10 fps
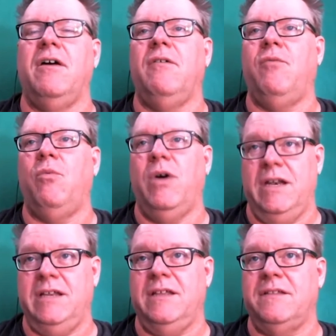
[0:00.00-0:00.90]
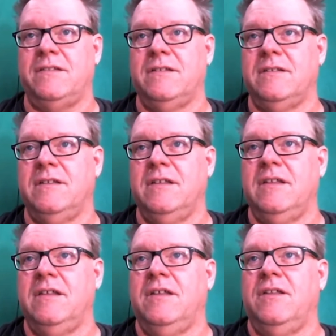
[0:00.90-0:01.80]
of what it is.
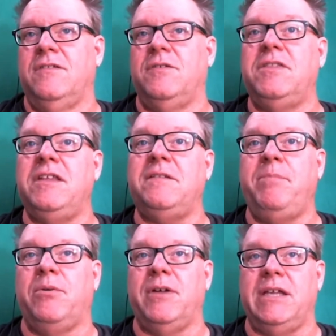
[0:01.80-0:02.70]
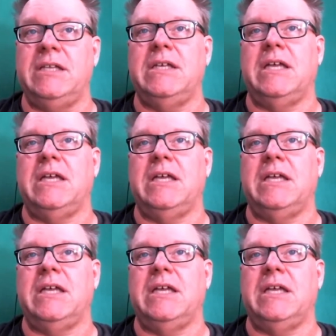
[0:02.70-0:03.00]
So at this point,